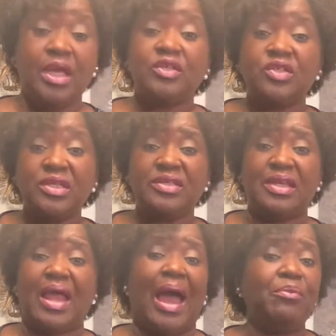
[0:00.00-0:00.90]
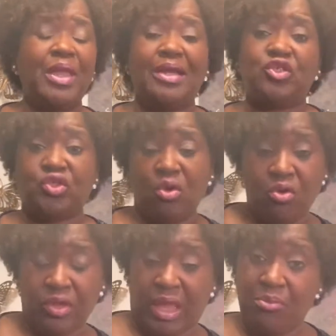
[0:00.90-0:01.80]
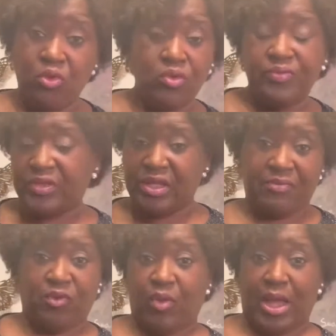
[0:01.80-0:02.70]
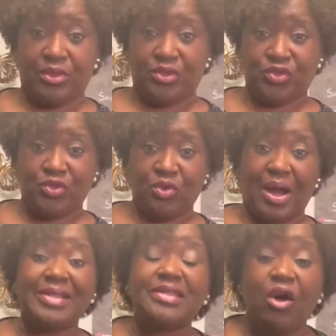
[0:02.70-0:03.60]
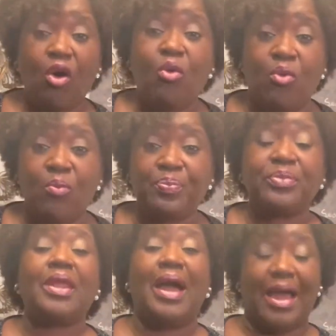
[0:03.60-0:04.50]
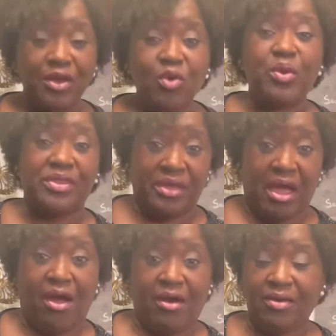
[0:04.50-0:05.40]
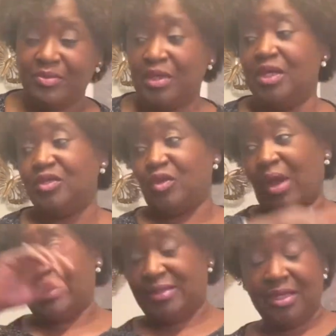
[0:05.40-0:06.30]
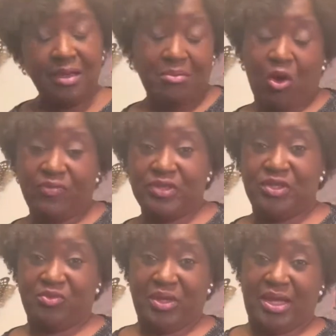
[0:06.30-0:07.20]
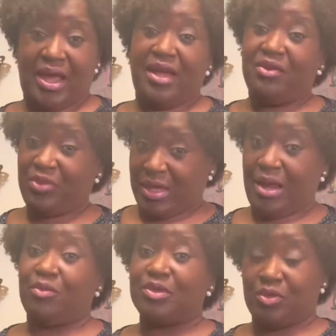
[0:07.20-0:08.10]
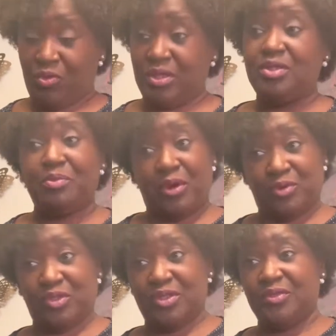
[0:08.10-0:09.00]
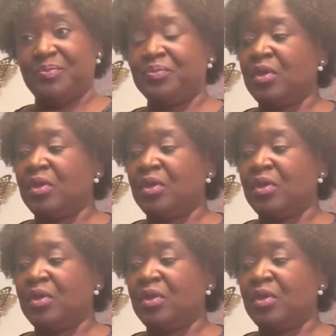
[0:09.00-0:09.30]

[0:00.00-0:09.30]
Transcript: She said, I'm not sure. They moved stuff around in the store. I said, oh, I know where they are. So I took them over to the recliner that I was going to purchase.